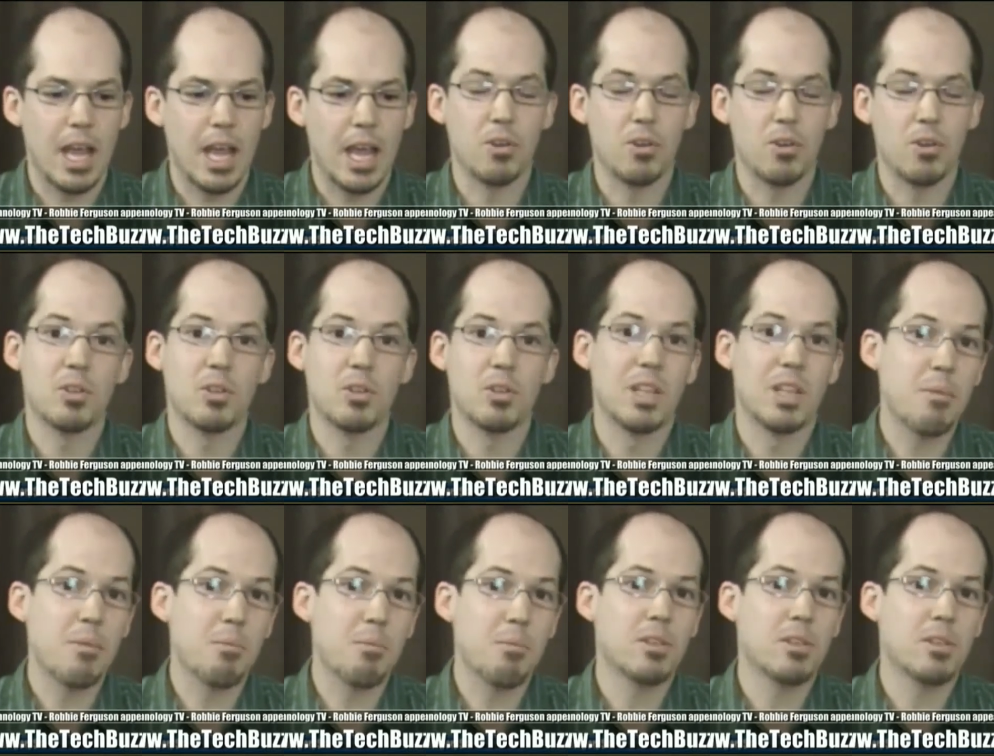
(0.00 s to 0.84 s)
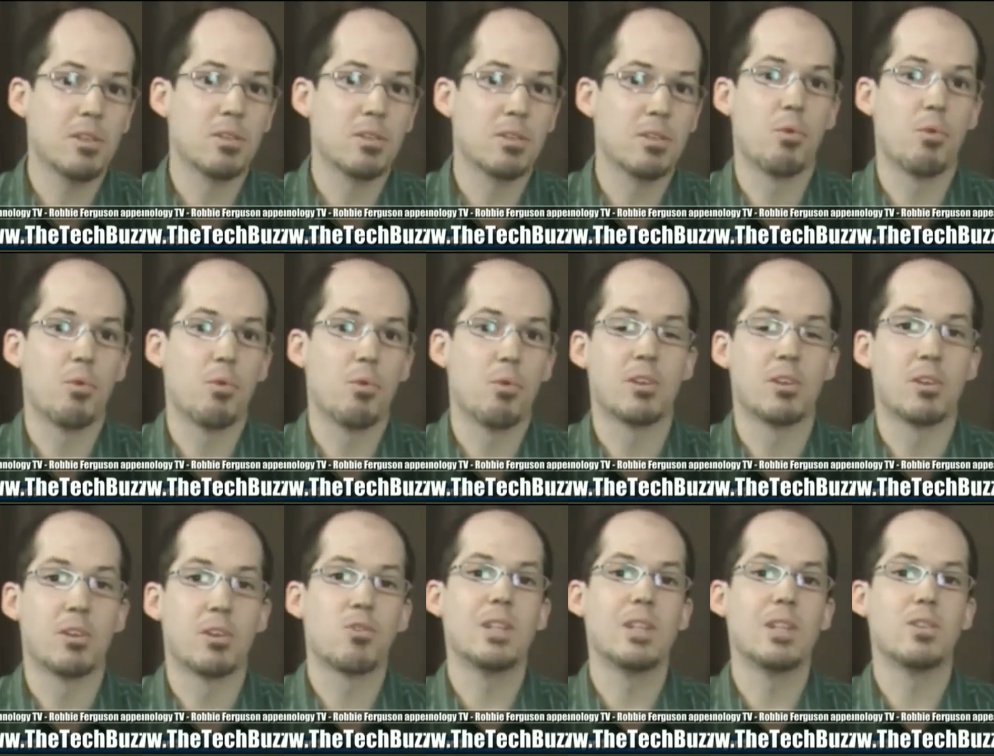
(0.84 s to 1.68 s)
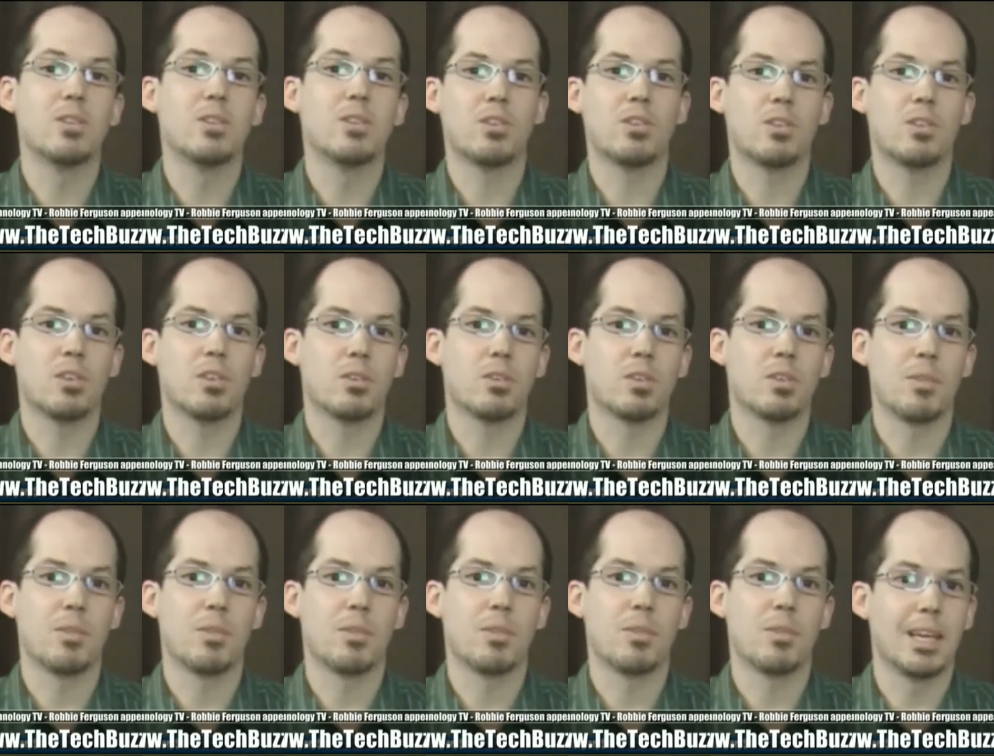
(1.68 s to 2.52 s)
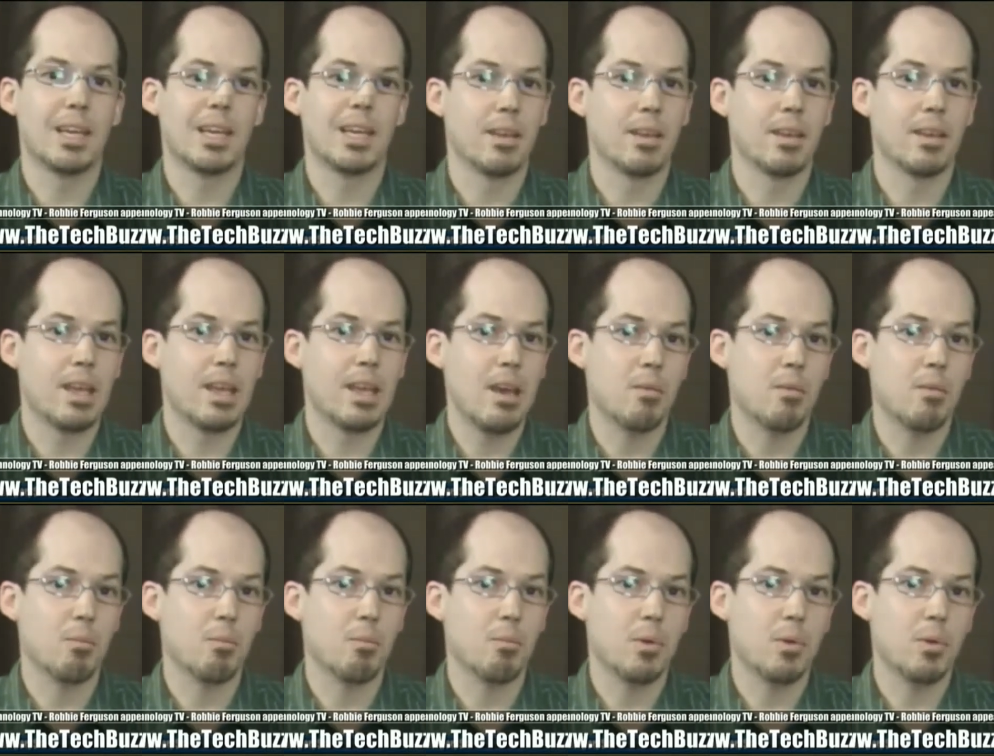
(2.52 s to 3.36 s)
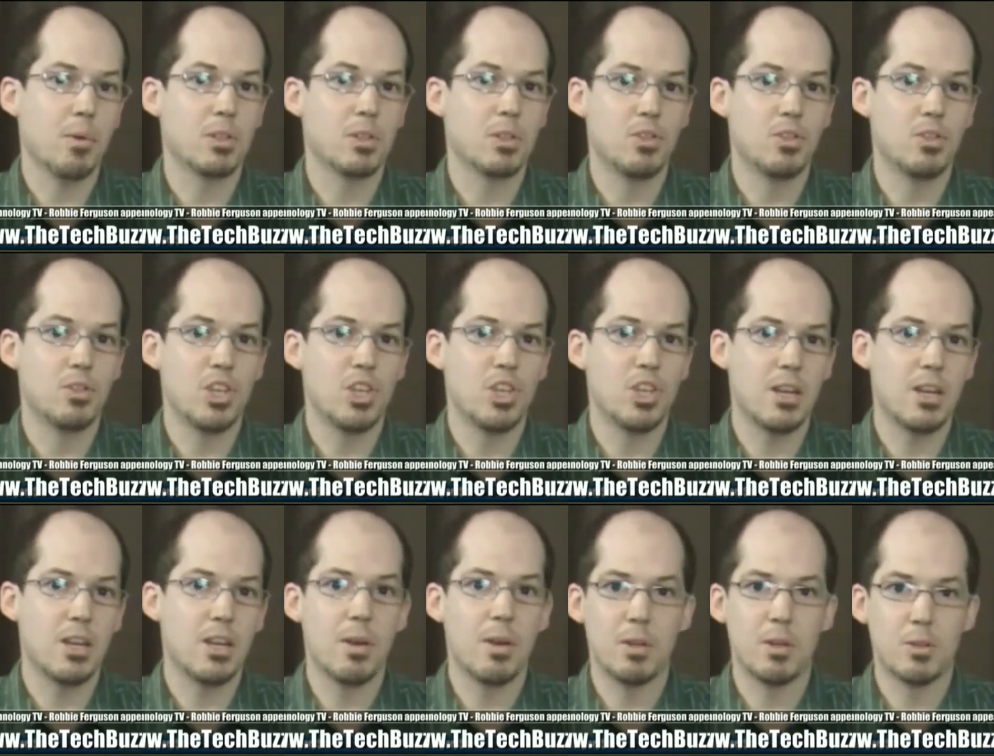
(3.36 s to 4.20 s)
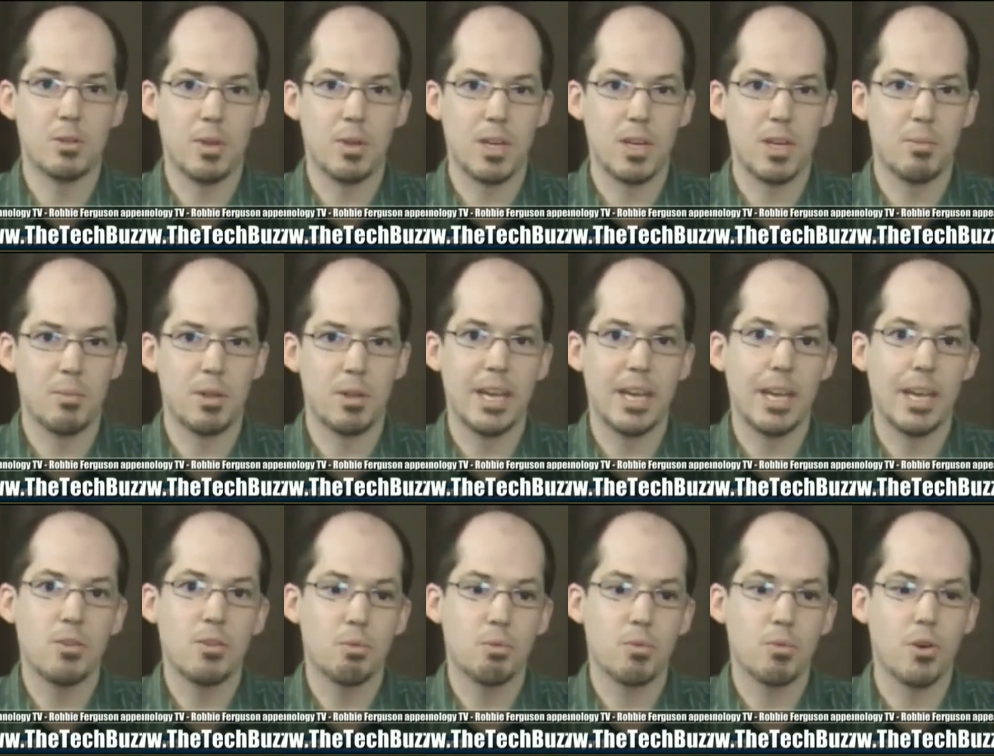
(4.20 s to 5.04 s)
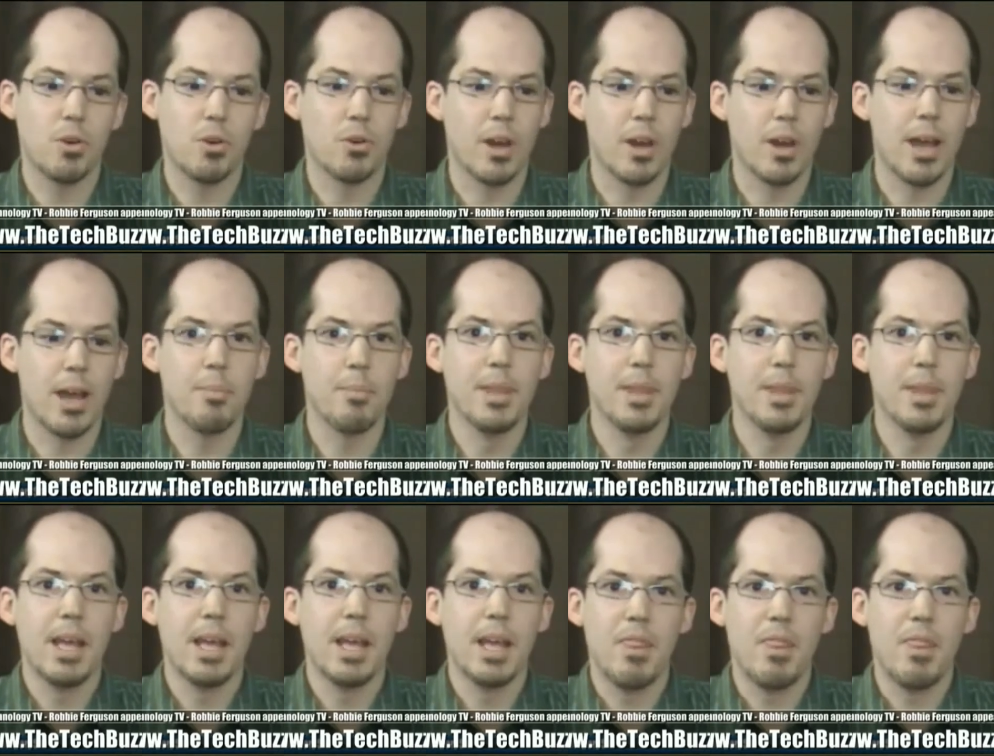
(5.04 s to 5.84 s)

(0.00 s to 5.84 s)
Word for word: if you're using that piece of software to transition to something like the GIMP, which is GNU Image Manipulation Program,